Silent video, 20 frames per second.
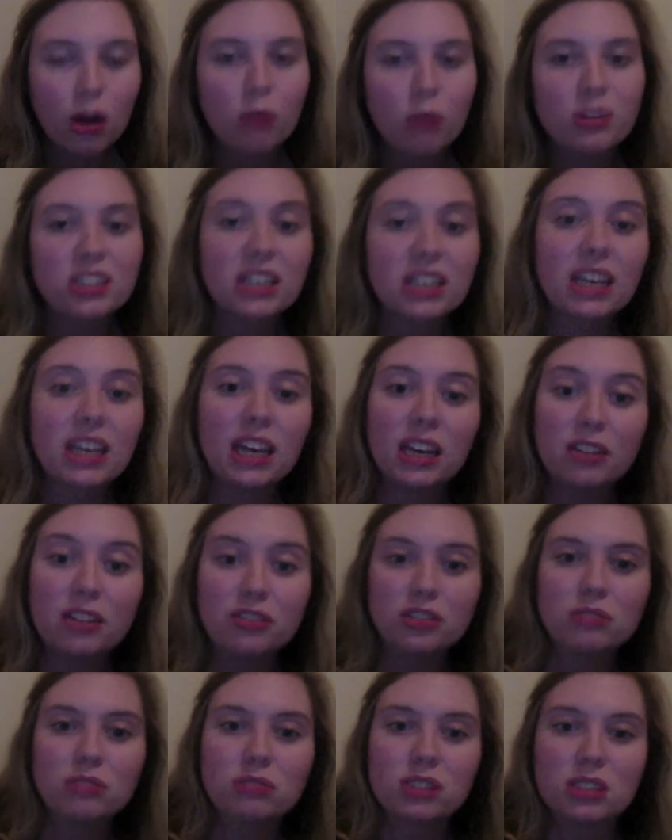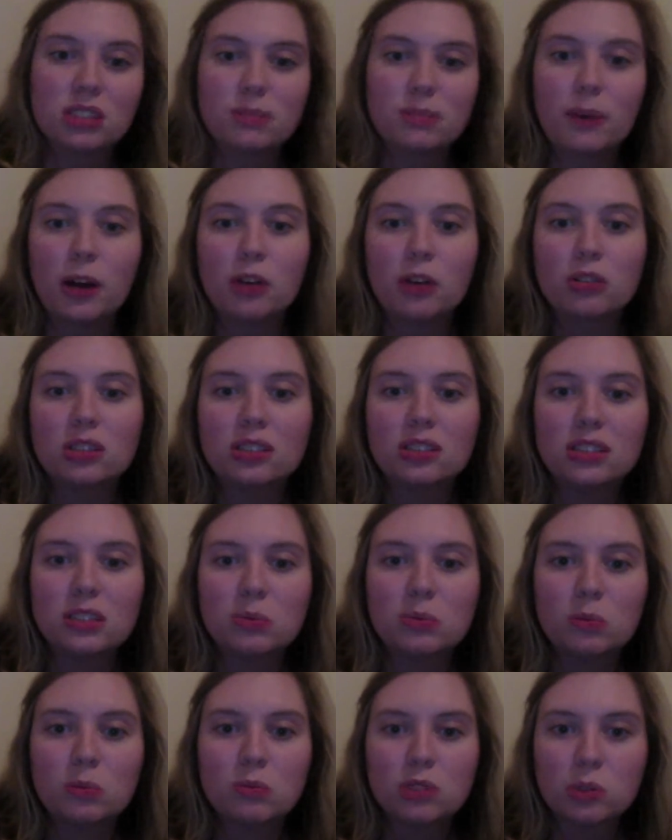which I can't do with this bottle because this
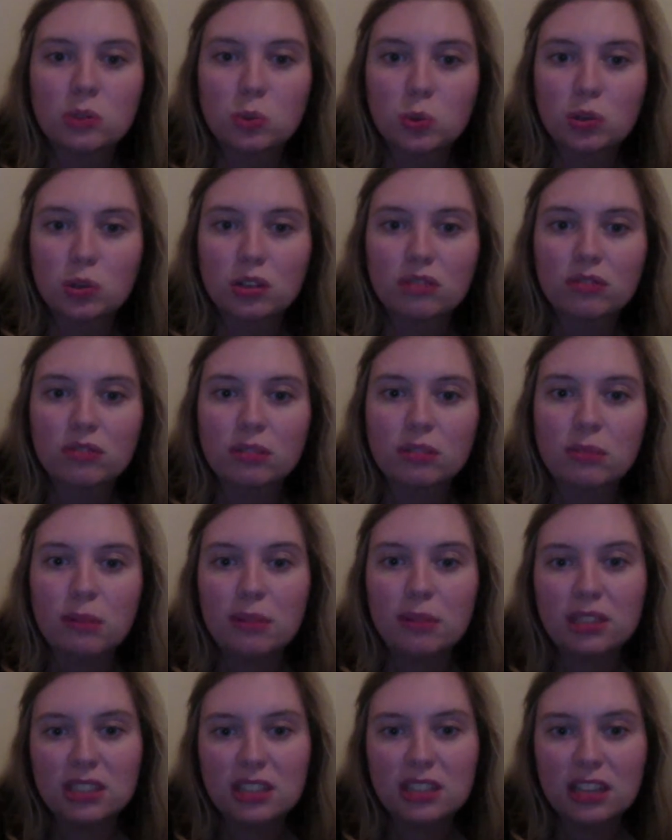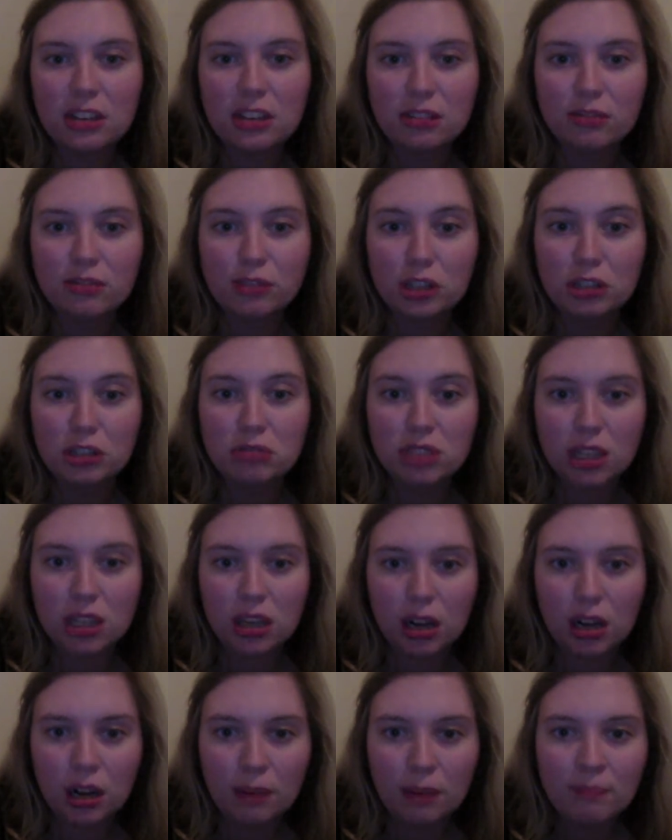one was ordered from
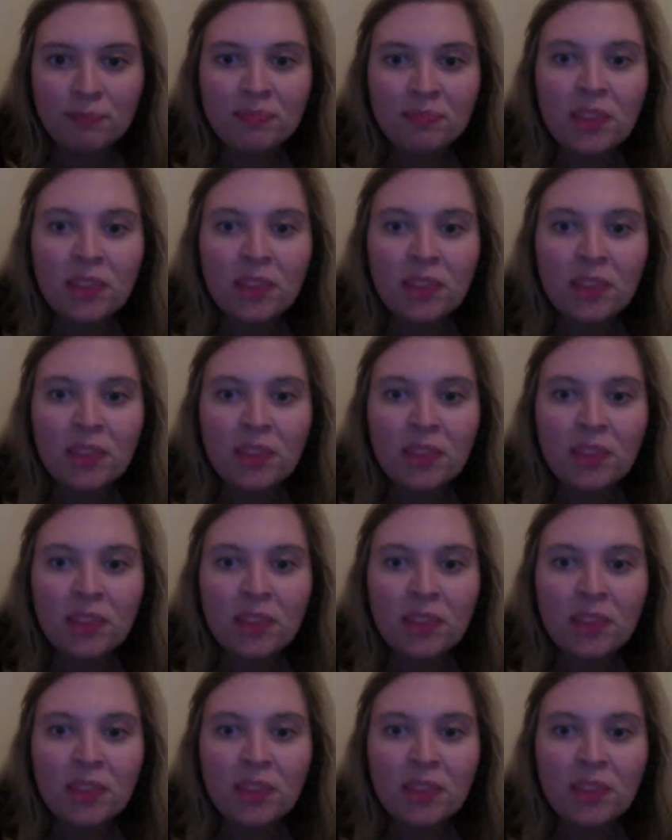AbundantHealthForYou.com.